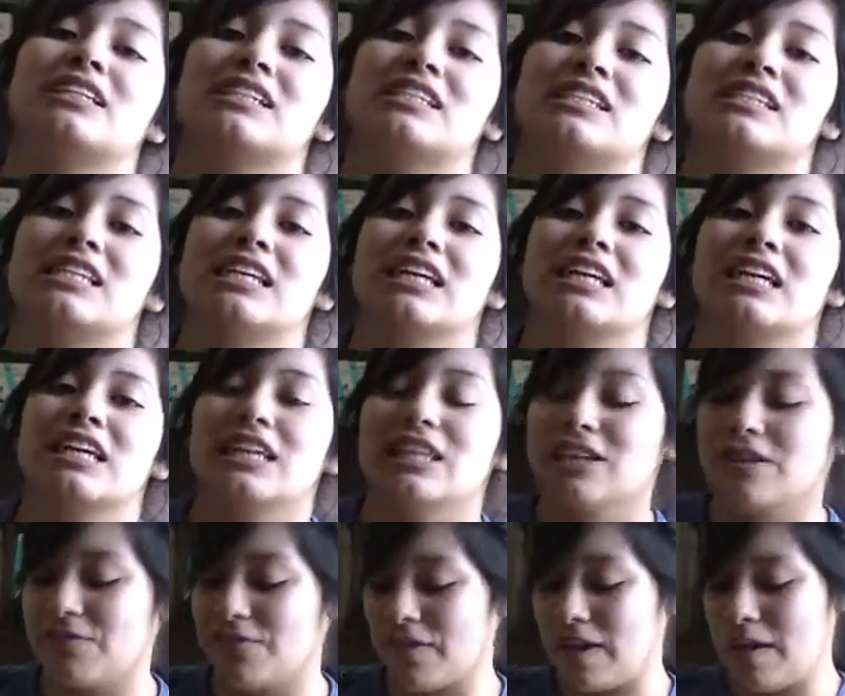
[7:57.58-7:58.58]
to see
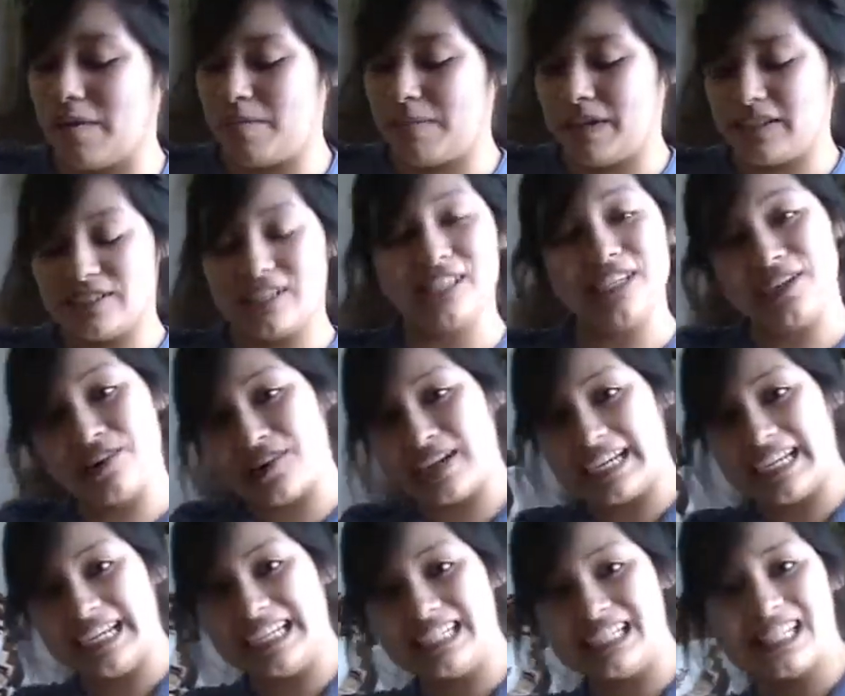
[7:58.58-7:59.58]
either from Bouncy
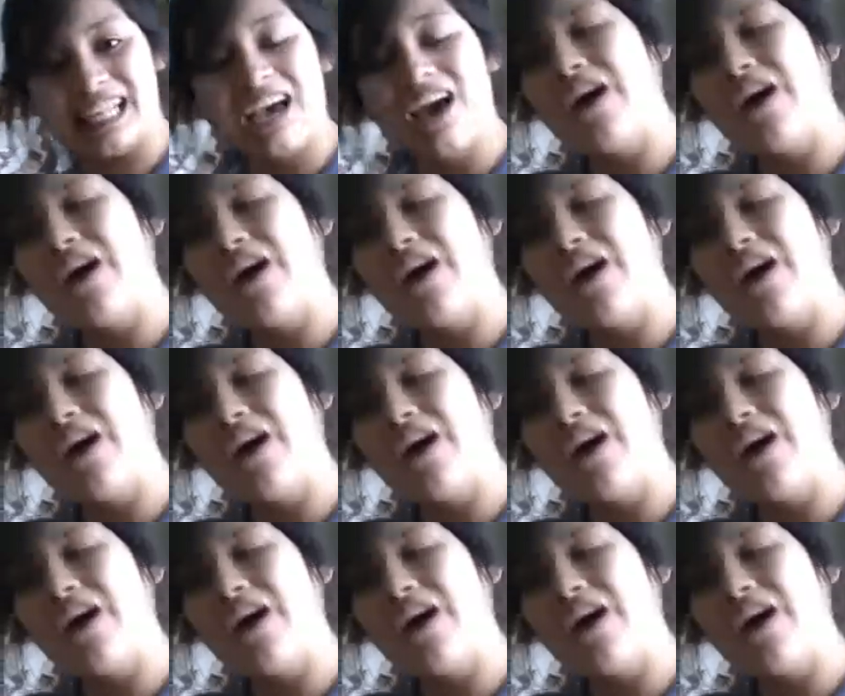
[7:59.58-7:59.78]
Yorkies